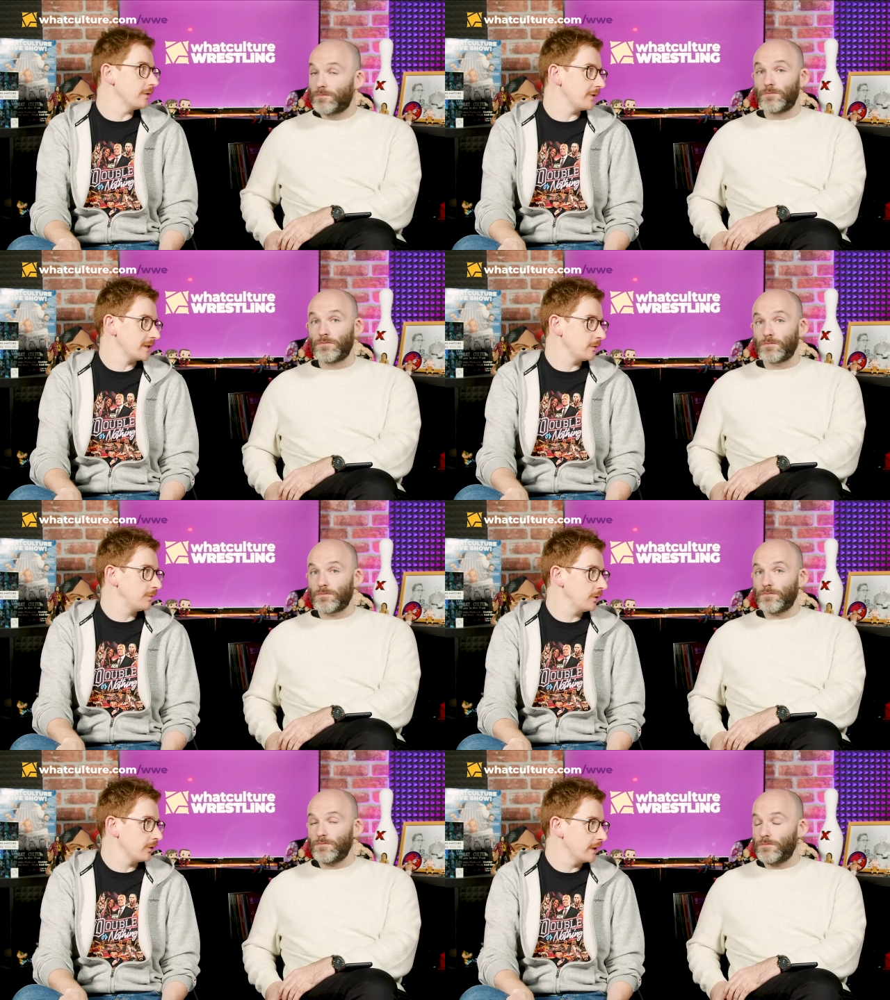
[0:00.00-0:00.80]
Speaker 1: of Wrestle
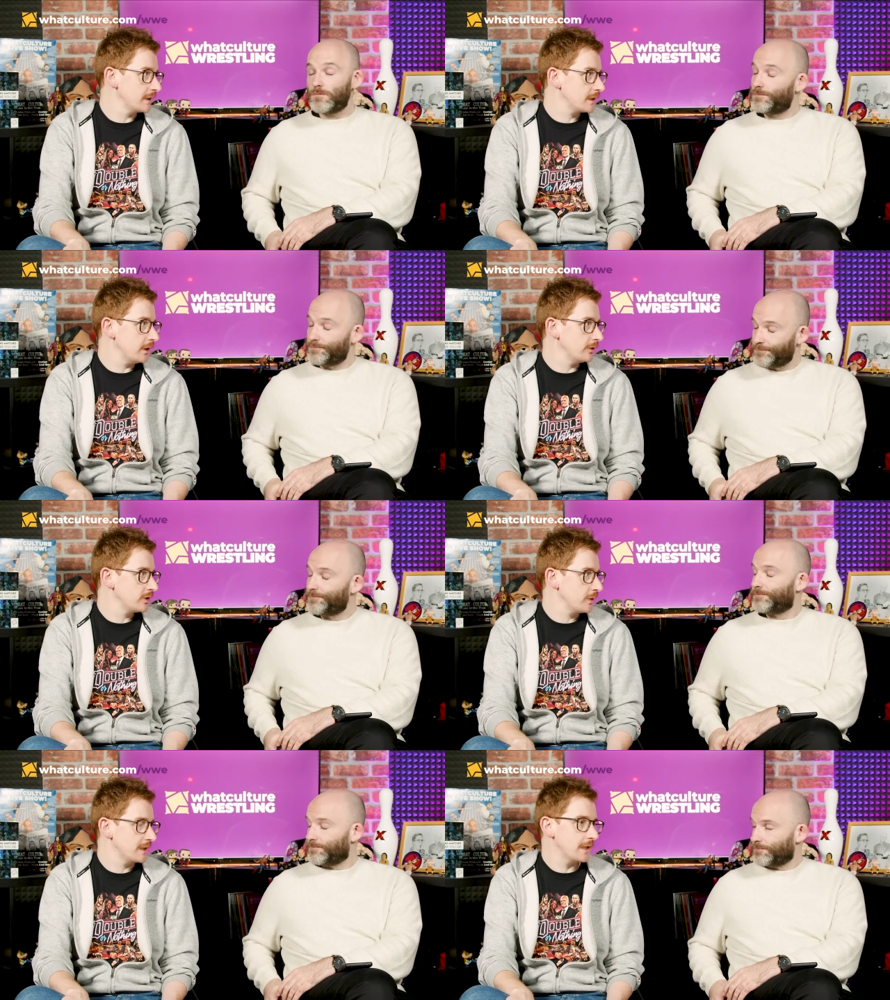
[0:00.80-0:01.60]
Purists on
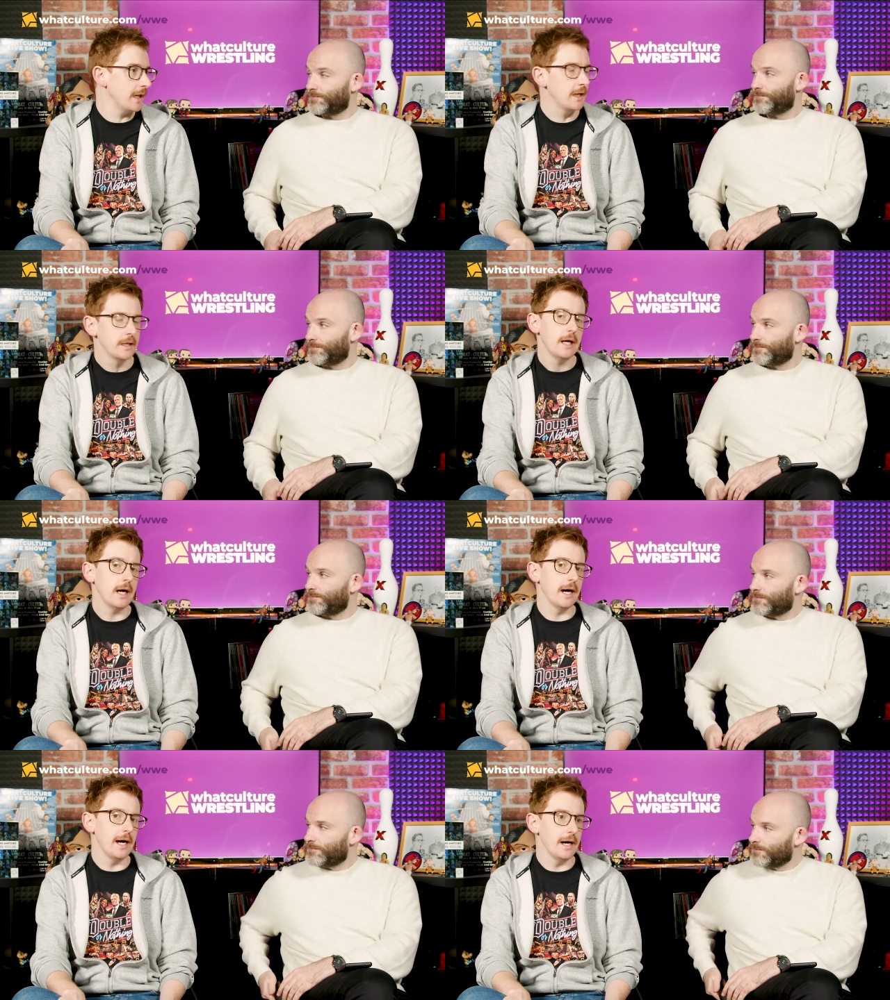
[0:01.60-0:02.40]
Twitter
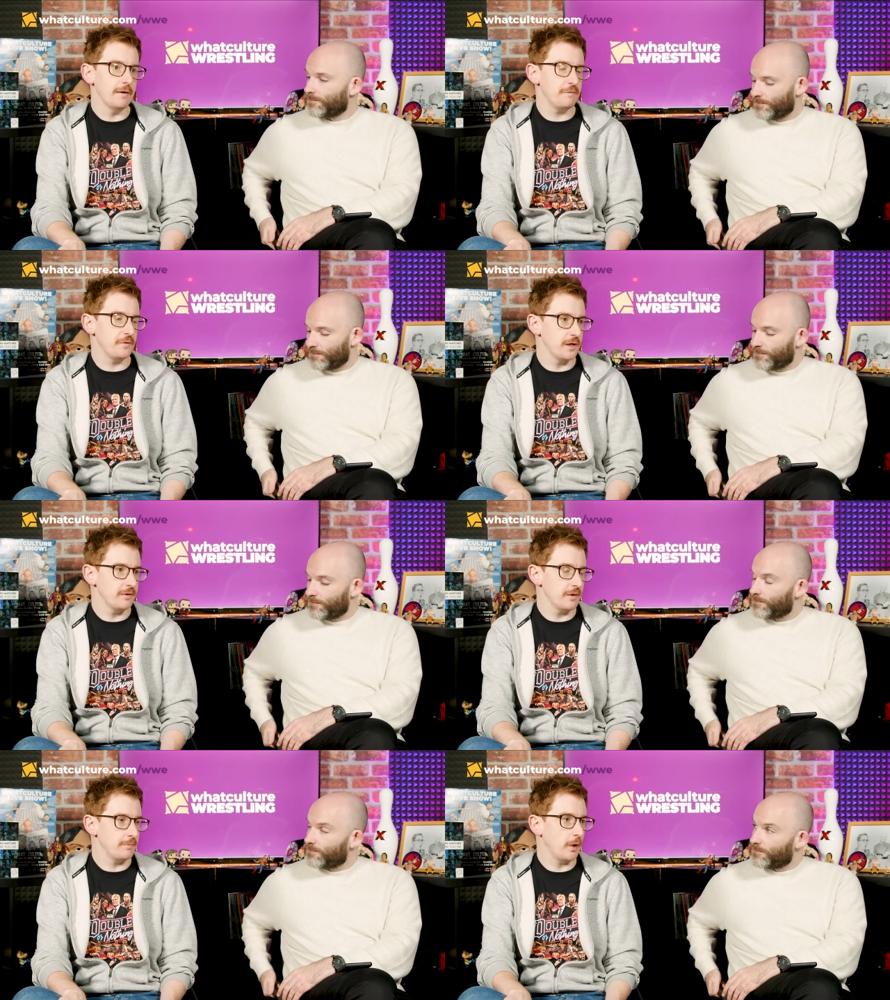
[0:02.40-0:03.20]
uh, for the
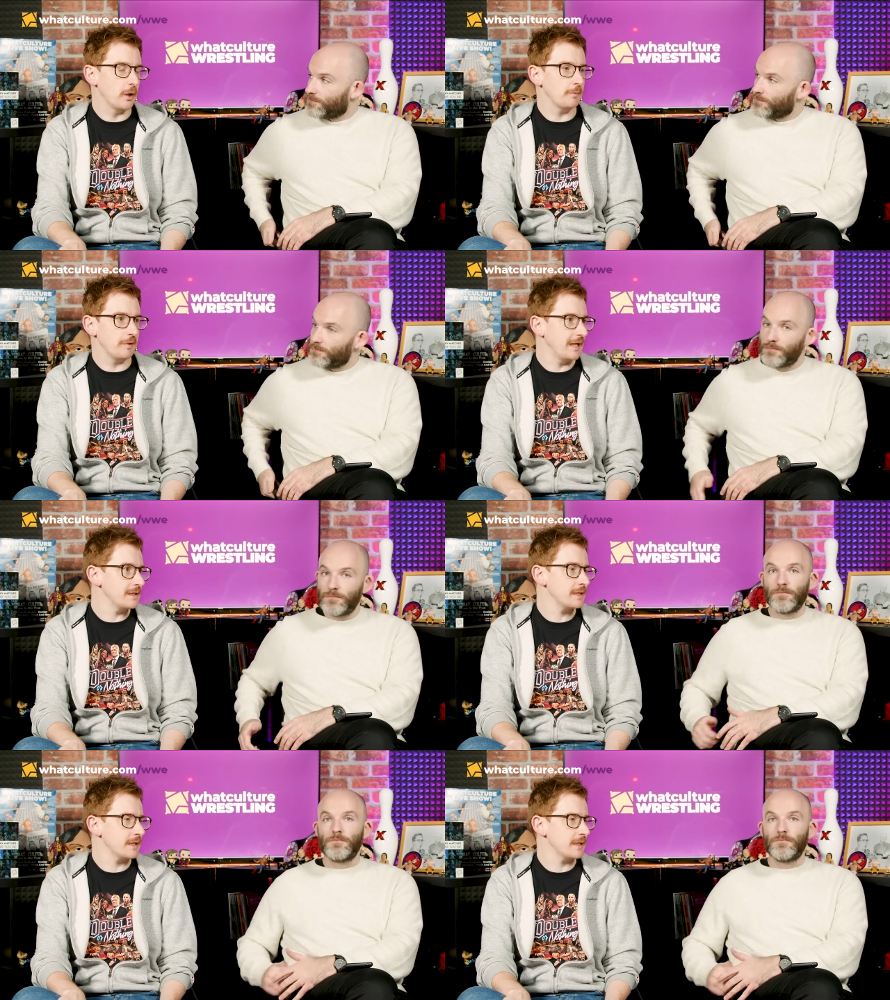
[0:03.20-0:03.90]
the Punk plans.